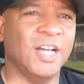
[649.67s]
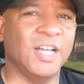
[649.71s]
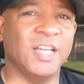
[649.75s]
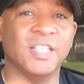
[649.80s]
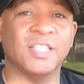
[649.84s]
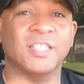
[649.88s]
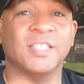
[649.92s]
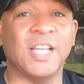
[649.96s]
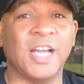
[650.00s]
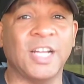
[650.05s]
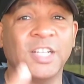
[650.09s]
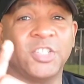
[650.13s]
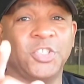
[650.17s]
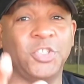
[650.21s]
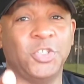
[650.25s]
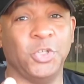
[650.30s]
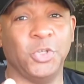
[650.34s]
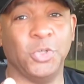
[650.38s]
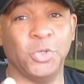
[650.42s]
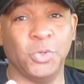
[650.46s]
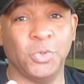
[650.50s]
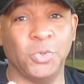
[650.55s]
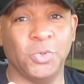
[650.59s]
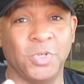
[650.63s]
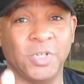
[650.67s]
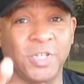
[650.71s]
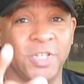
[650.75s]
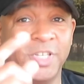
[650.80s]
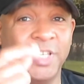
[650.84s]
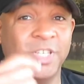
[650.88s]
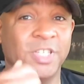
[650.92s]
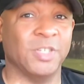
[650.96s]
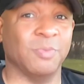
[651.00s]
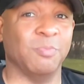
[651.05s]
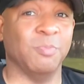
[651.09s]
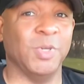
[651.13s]
It's not you,
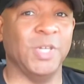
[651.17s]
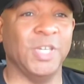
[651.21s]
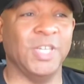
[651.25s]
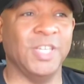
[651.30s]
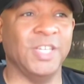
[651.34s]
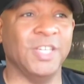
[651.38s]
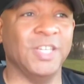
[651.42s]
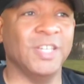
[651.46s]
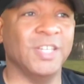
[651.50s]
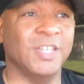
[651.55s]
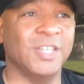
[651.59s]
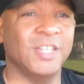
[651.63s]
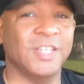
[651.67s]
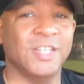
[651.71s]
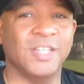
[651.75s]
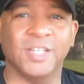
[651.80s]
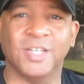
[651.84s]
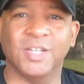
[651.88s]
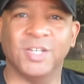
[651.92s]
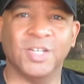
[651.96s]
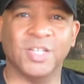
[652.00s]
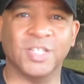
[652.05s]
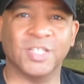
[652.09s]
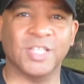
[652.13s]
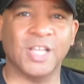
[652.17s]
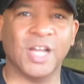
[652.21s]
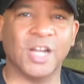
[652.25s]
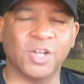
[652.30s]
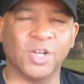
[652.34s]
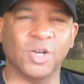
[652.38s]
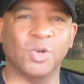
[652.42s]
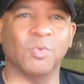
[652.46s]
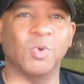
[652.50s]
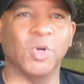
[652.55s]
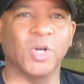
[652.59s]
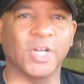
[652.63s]
it's me. It's not
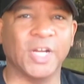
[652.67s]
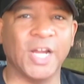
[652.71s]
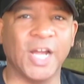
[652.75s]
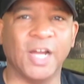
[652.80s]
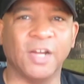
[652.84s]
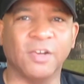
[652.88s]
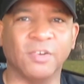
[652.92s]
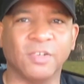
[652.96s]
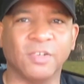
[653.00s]
gonna work out.